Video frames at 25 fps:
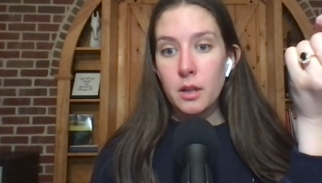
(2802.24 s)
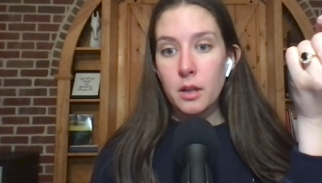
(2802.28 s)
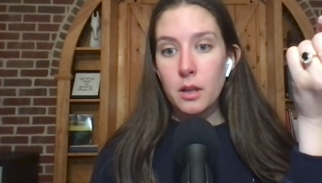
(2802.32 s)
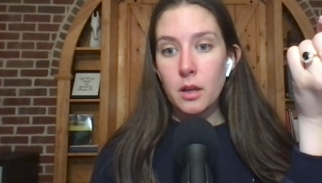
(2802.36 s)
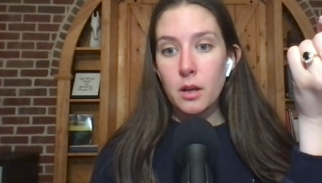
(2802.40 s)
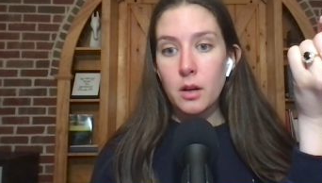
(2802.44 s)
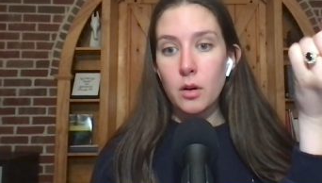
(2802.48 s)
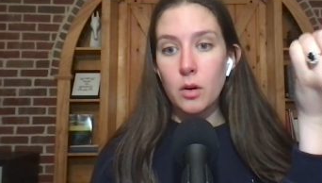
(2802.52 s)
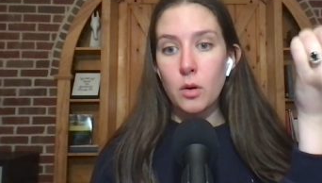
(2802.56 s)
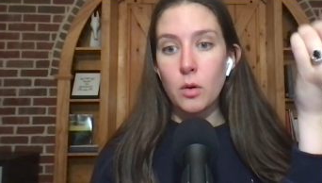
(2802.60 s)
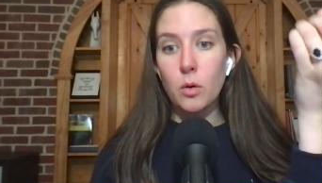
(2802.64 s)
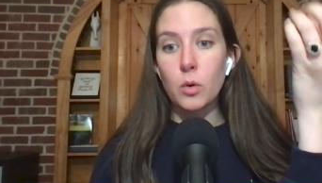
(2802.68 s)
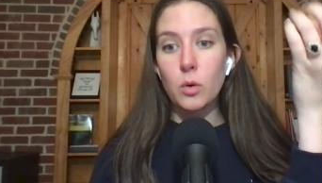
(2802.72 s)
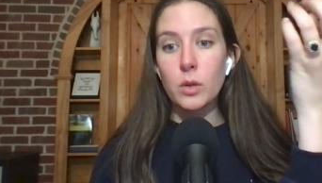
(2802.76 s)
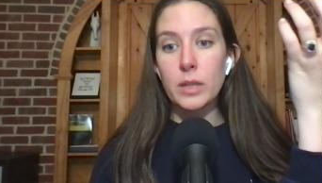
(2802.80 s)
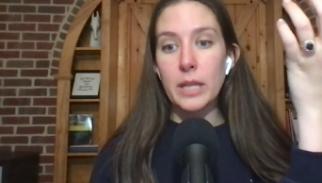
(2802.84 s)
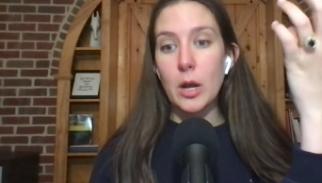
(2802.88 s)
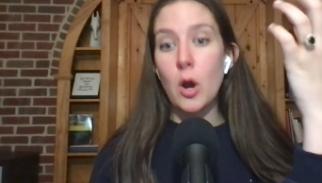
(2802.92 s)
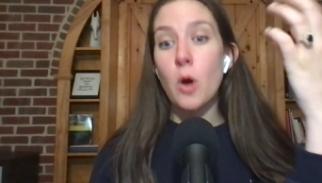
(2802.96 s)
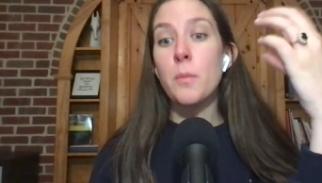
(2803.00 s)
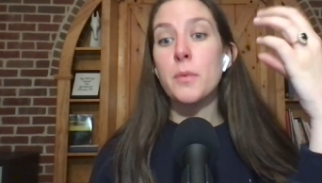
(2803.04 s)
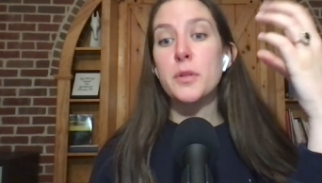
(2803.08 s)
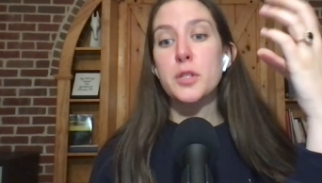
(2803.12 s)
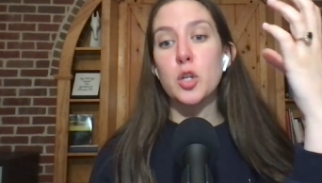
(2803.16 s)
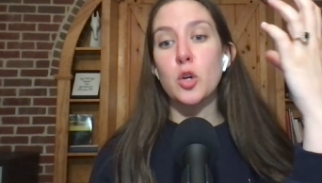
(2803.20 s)
or, or like
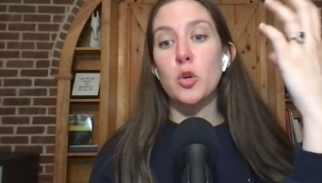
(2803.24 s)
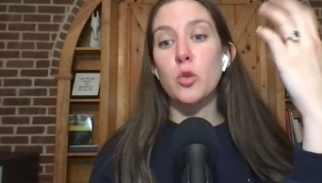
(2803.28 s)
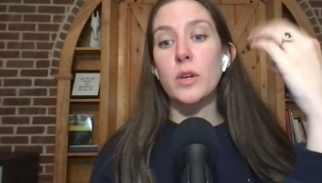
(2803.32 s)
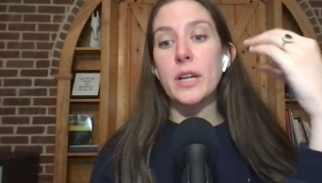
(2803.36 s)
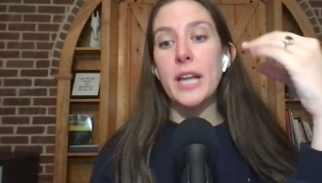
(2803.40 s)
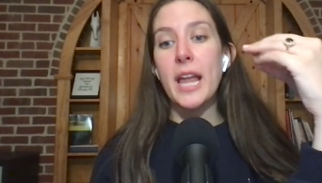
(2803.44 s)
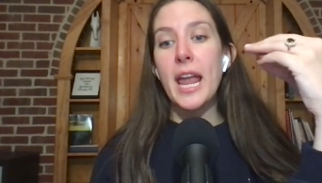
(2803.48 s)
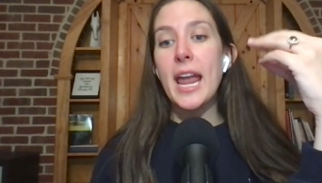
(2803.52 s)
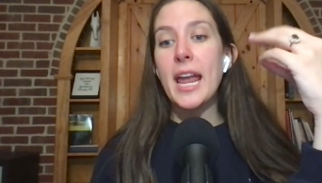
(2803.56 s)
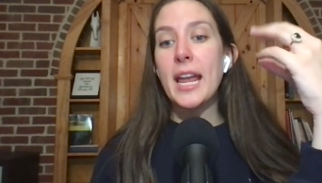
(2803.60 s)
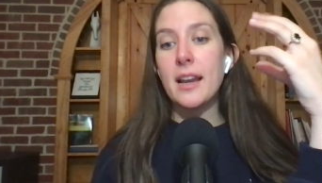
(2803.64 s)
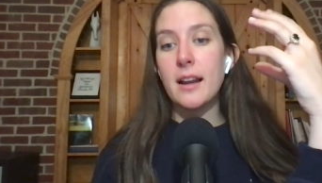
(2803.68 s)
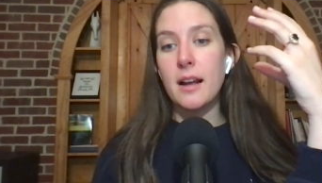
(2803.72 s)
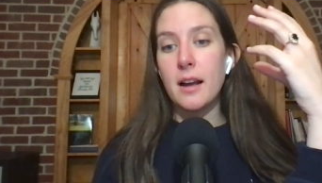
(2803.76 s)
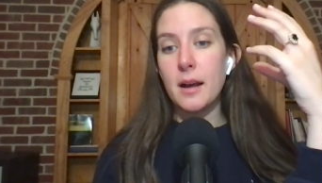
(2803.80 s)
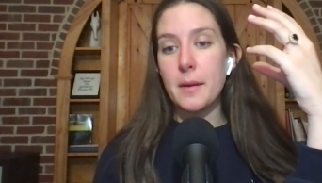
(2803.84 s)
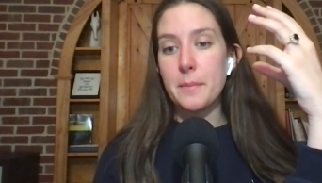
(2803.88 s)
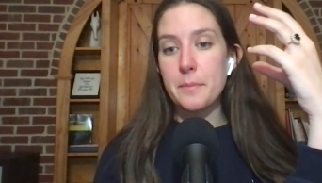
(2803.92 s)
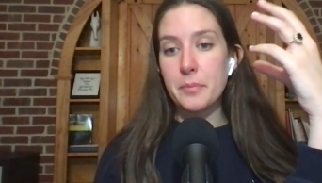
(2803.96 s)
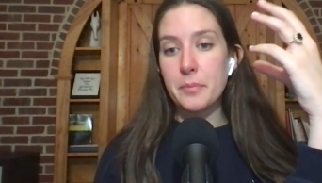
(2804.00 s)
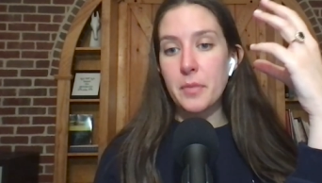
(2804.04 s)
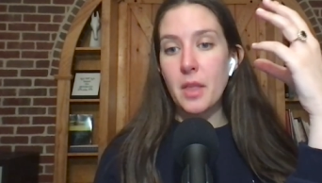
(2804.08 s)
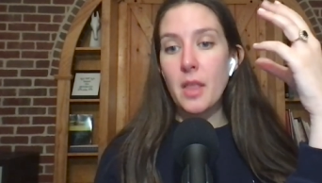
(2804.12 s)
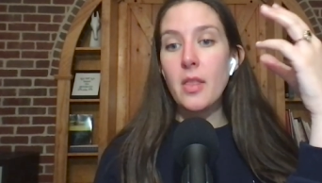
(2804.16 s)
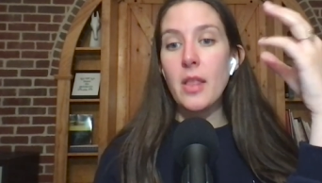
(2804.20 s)
almost create
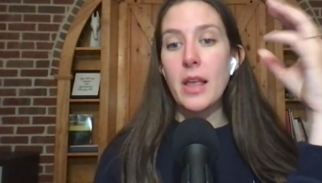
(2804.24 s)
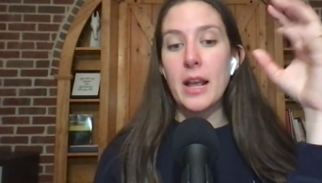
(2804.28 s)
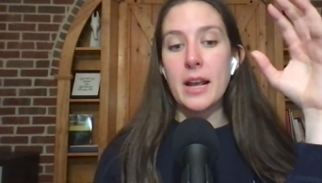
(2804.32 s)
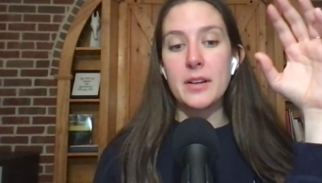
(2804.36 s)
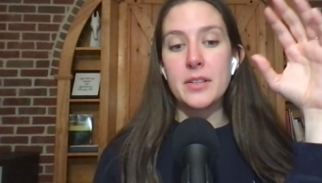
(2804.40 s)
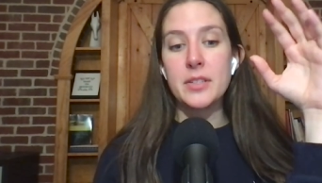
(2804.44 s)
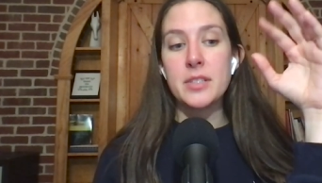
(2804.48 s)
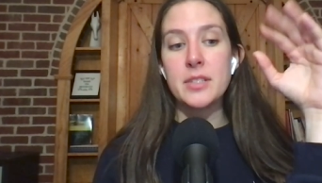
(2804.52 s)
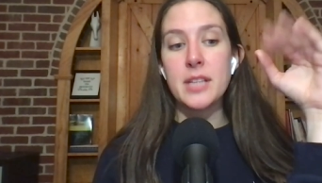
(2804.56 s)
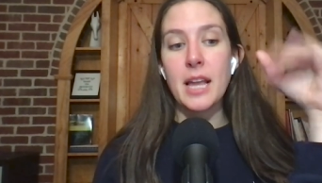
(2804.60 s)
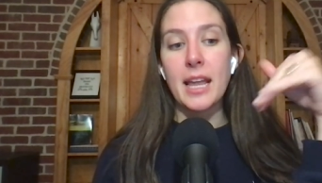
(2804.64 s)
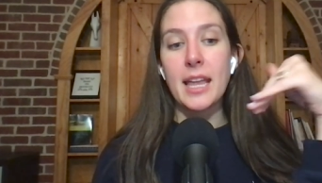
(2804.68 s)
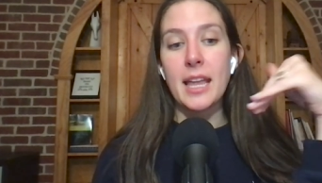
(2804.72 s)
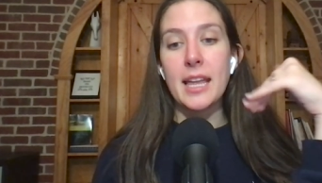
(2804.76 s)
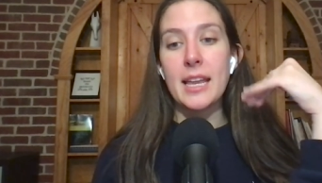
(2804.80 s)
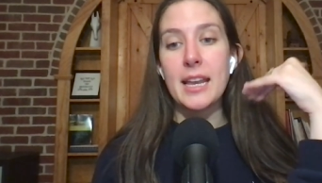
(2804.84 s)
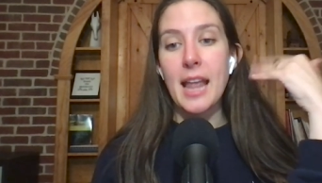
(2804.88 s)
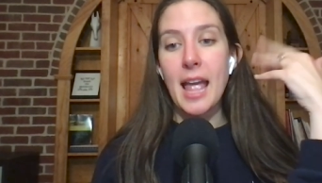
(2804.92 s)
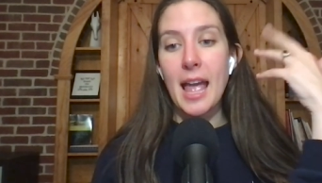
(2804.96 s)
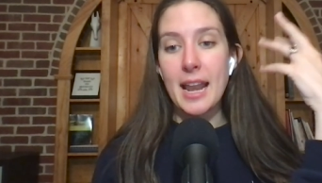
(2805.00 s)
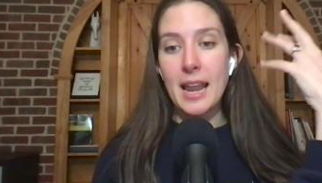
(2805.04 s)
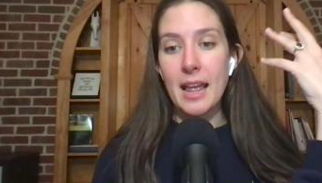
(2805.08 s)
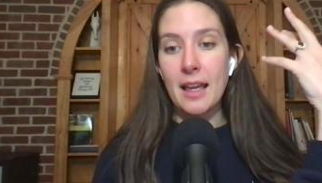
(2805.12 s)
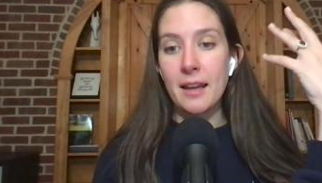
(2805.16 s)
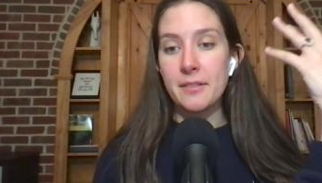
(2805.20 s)
um like a second
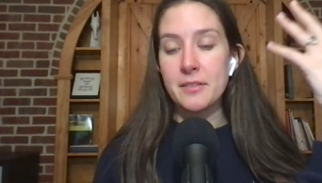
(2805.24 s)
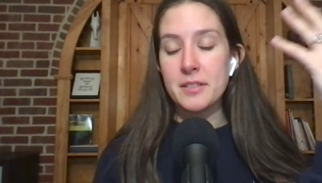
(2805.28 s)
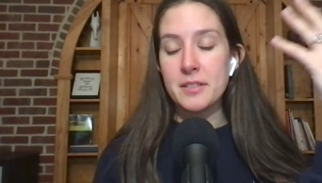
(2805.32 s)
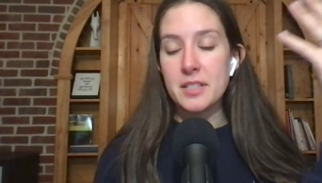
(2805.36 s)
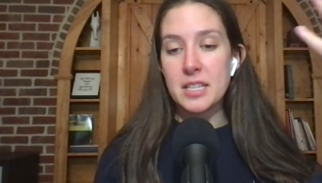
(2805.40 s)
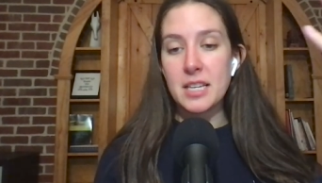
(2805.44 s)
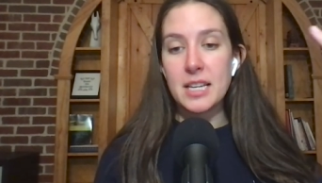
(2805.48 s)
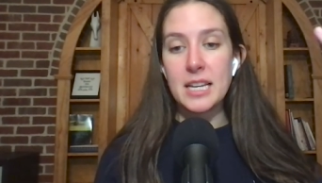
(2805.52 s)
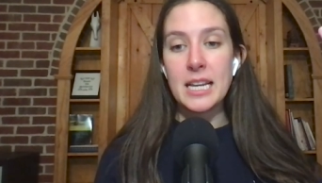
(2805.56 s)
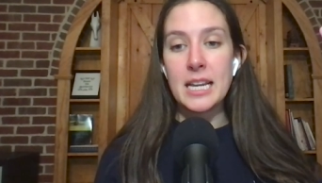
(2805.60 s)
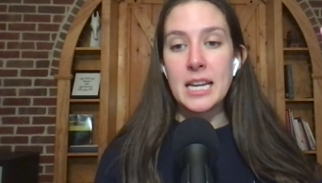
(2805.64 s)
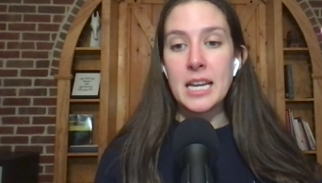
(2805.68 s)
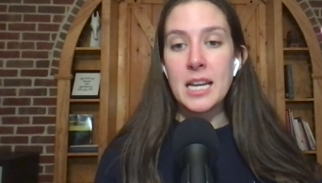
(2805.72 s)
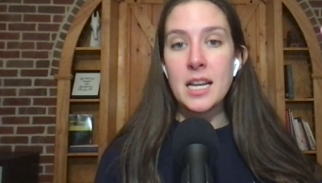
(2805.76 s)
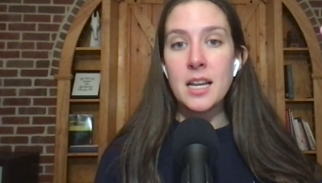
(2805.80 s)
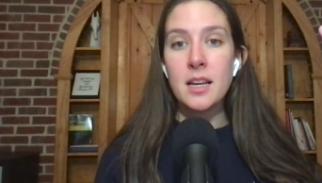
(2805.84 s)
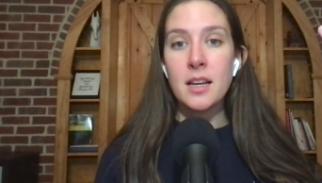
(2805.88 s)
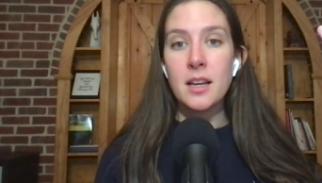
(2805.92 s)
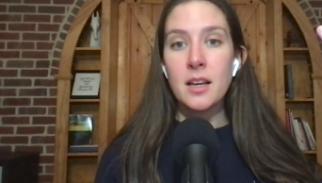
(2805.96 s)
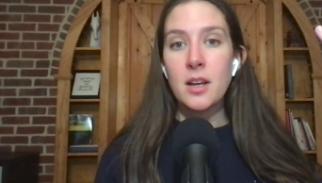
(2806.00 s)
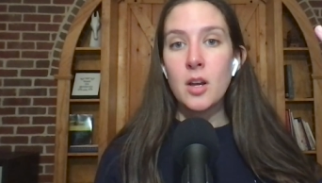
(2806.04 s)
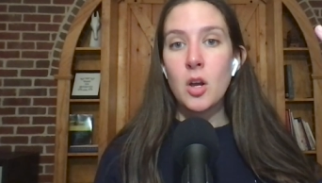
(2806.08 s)
NFT